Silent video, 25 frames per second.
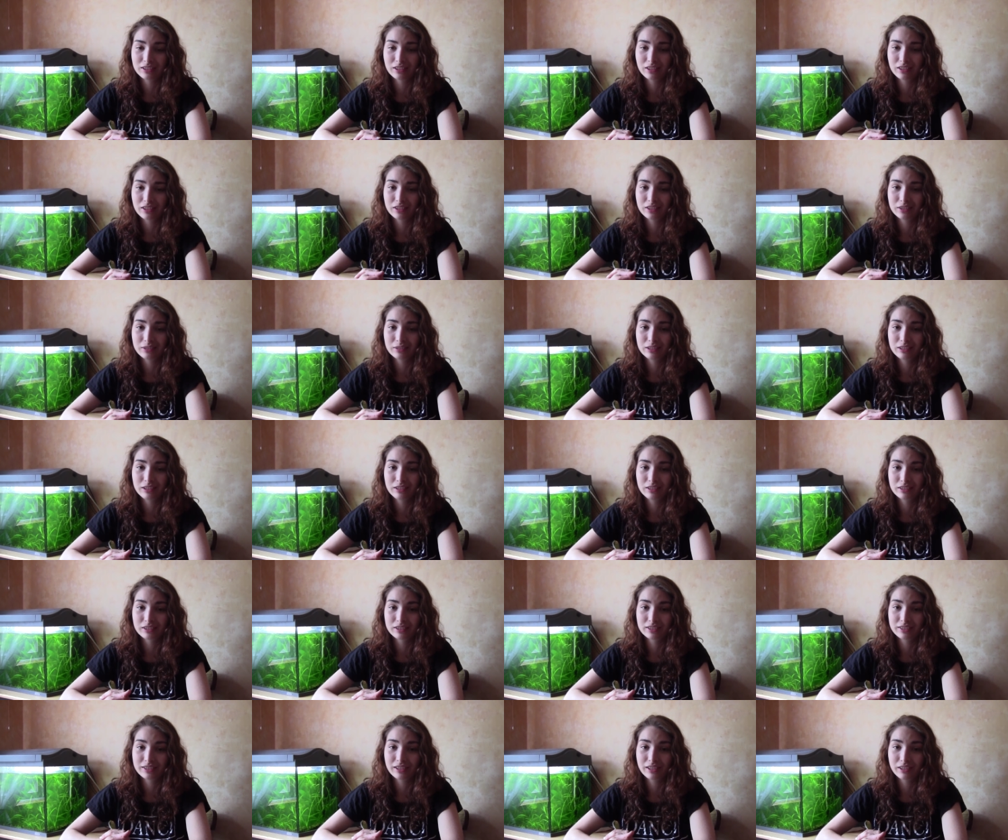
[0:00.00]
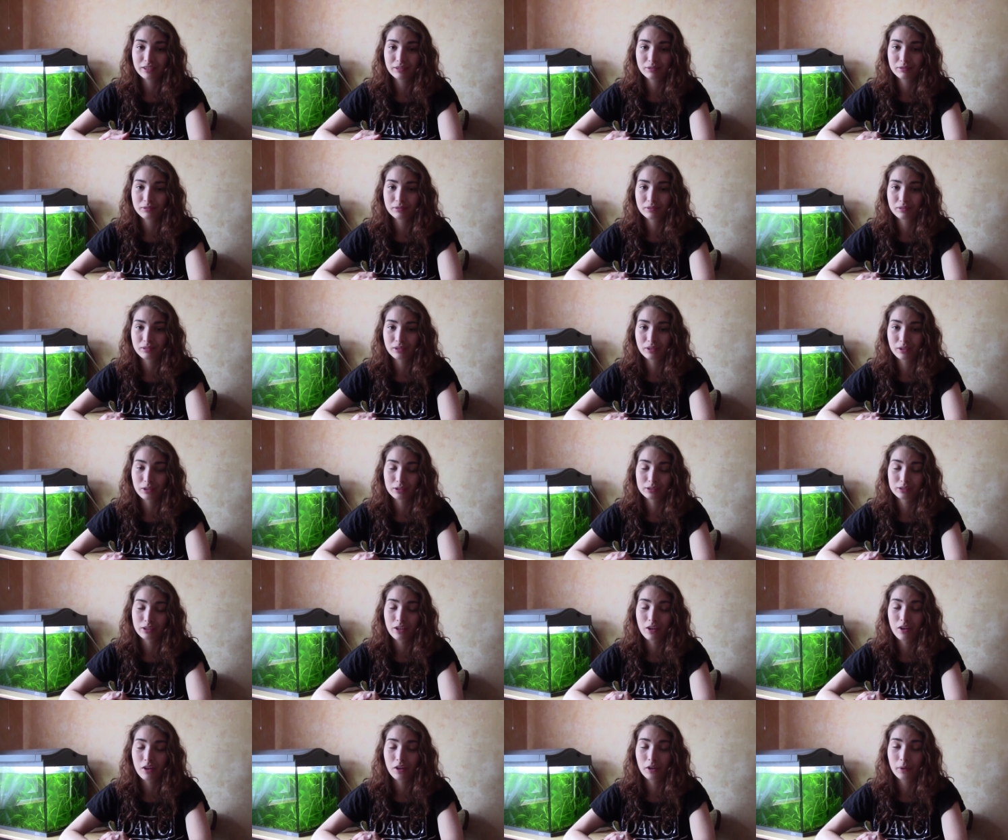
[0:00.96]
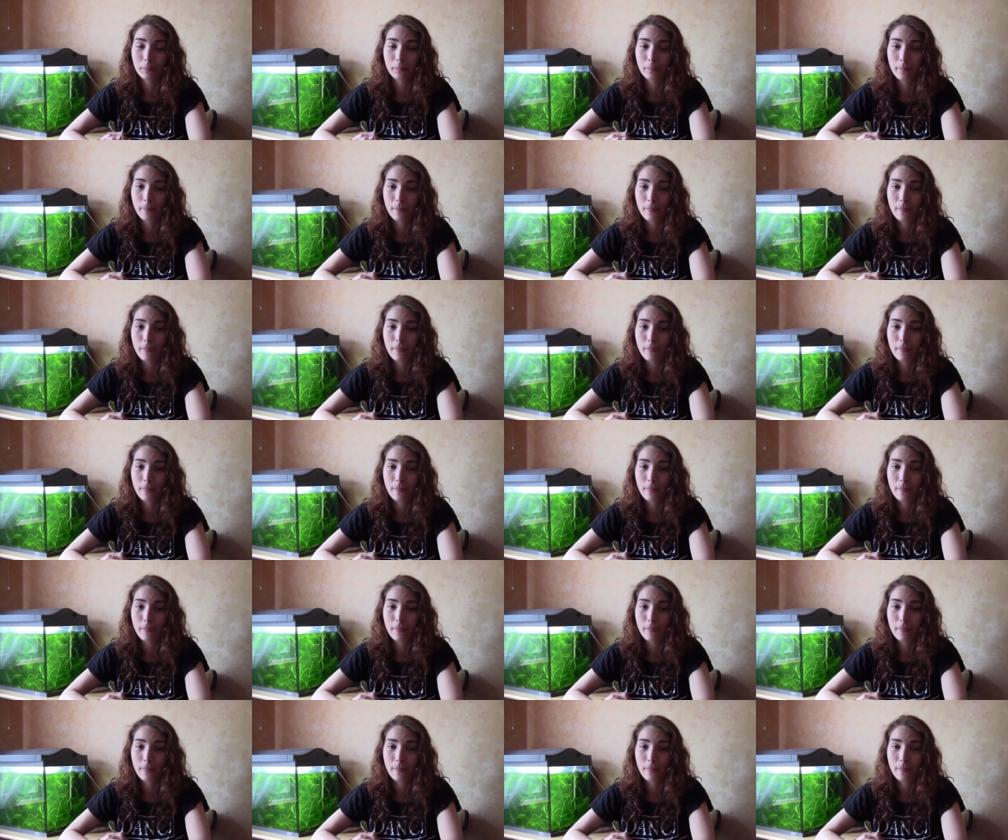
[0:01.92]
start doing your stuff early on.